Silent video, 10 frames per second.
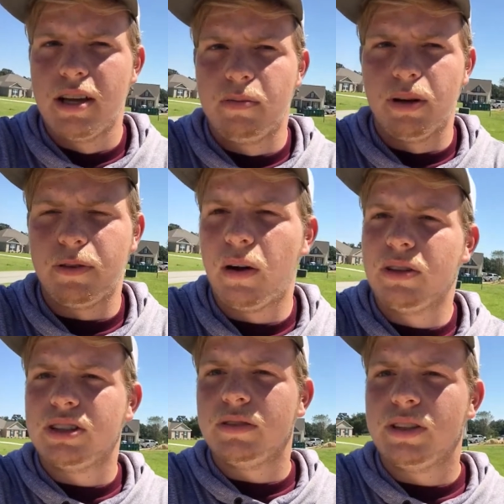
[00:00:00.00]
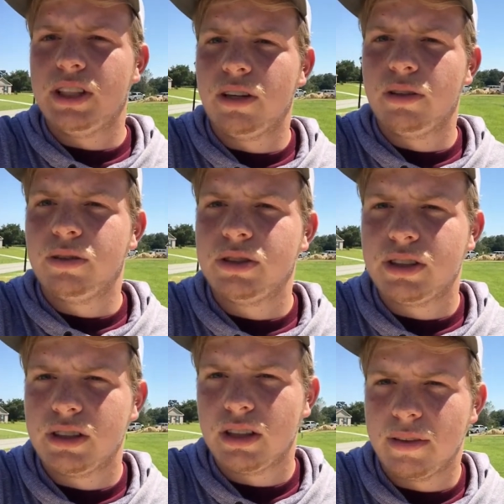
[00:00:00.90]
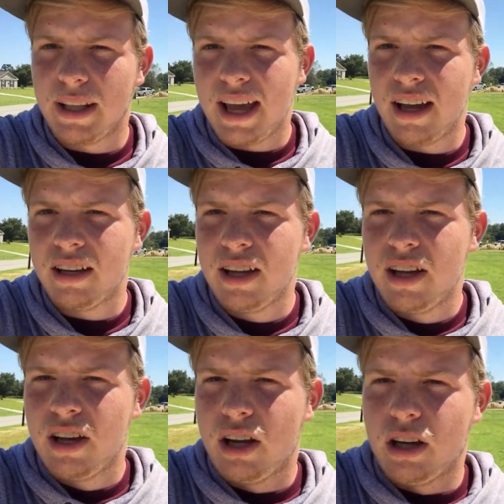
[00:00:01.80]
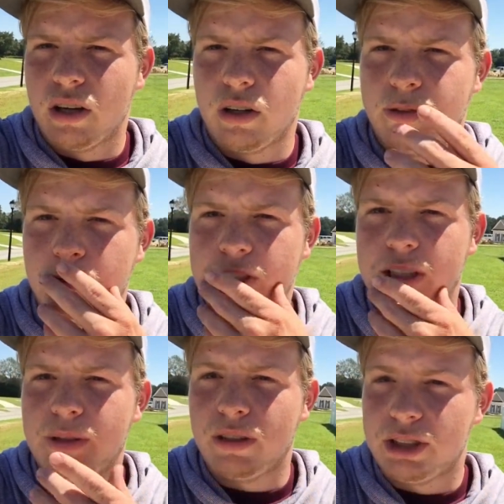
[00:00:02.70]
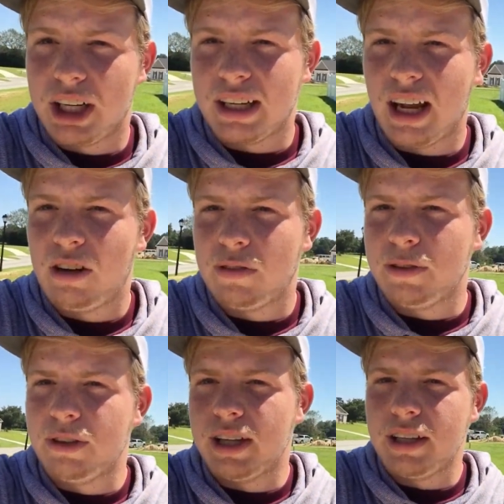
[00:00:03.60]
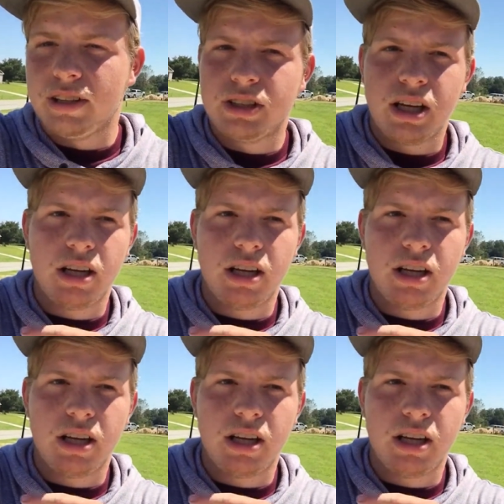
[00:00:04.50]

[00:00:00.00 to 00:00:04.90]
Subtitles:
But if y'all want to see videos of that, or if you want to see me go check it out in a few days,